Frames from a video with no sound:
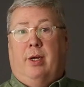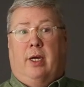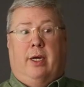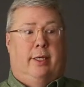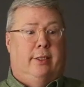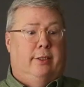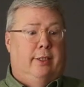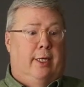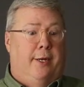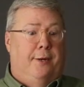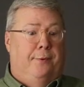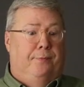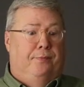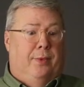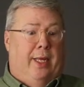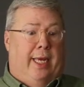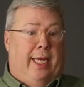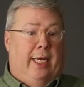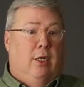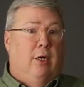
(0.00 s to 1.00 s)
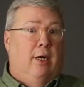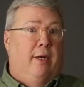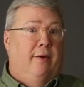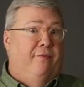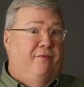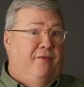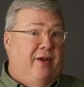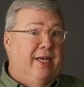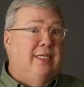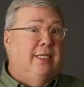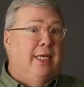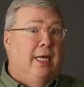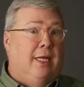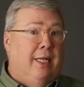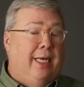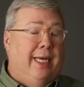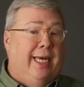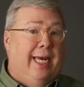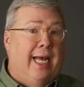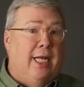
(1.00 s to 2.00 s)
because he couldn't
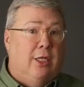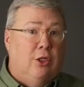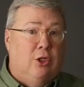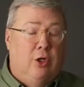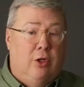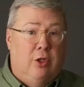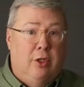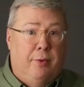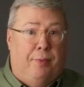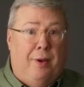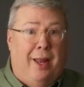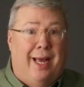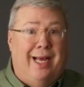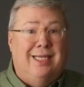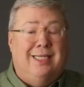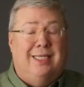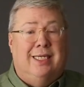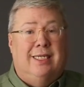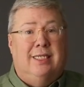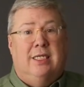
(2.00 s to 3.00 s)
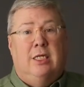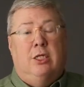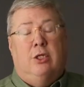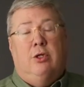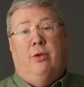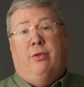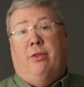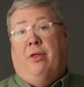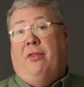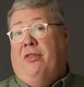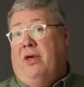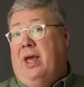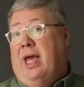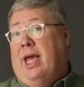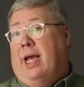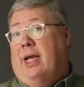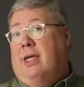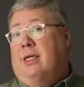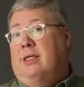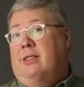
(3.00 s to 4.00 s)
physically get to the places and do the
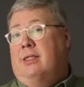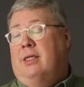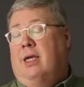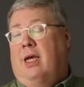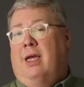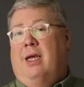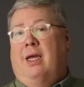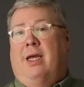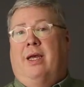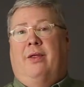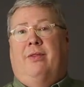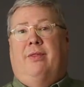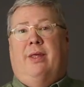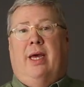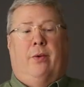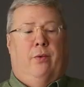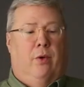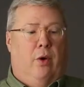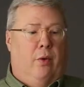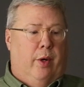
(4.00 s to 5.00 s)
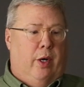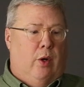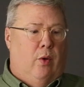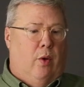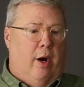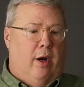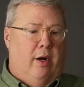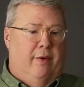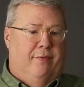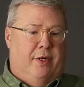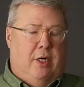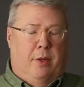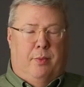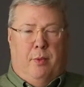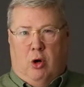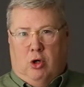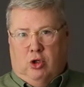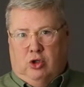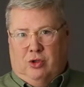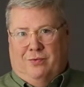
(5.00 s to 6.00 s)
things that were required of a
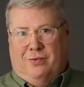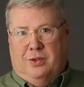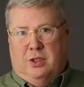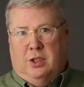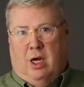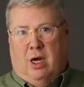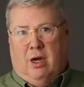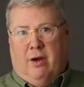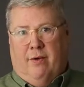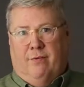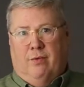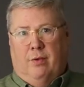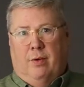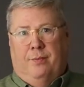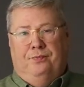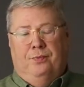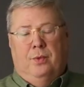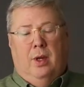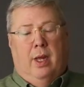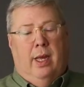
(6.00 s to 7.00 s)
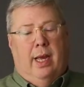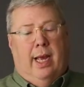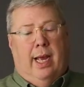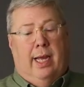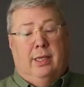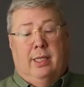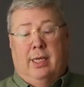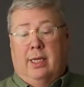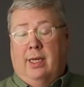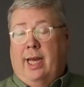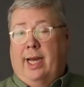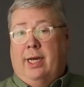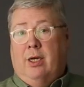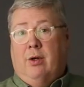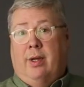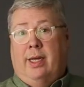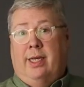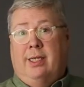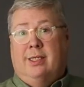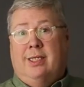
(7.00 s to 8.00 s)
commercial photographer. And then
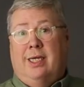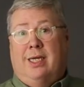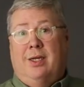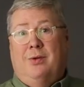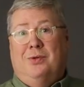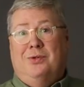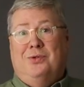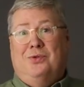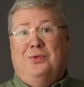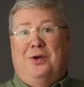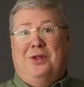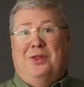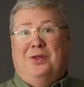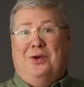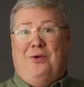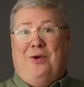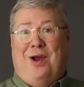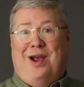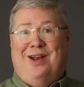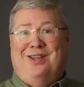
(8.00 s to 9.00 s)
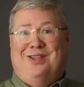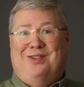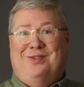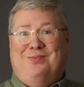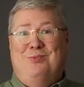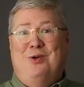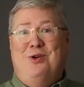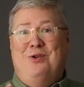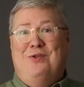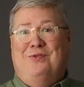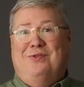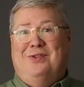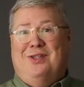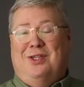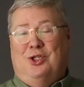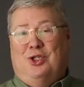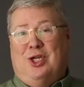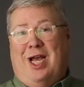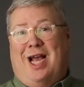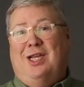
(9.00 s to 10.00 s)
later he said it was one of the greatest
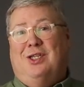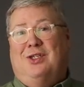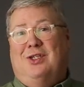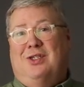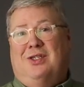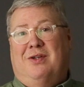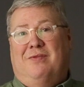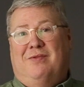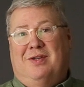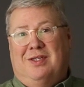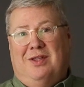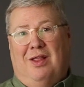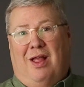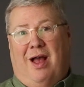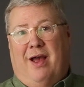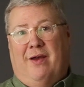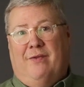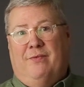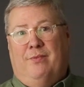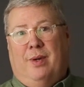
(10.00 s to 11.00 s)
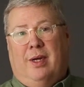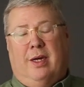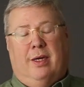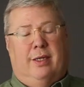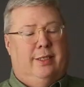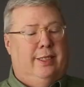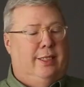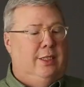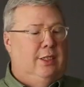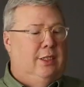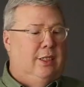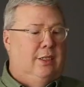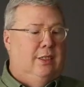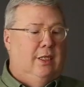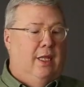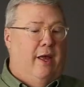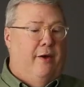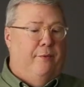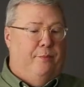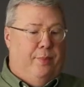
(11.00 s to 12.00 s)
moves and changes of his life, because he
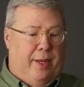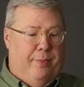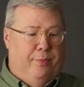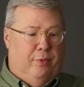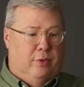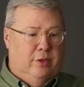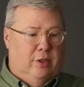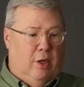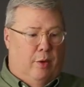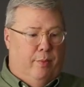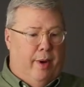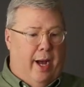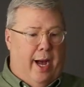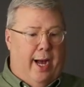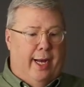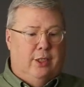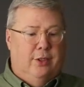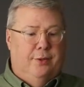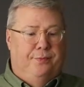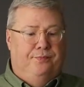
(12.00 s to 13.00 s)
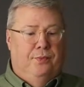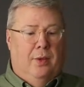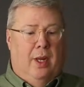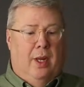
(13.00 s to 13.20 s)
just loved people so much,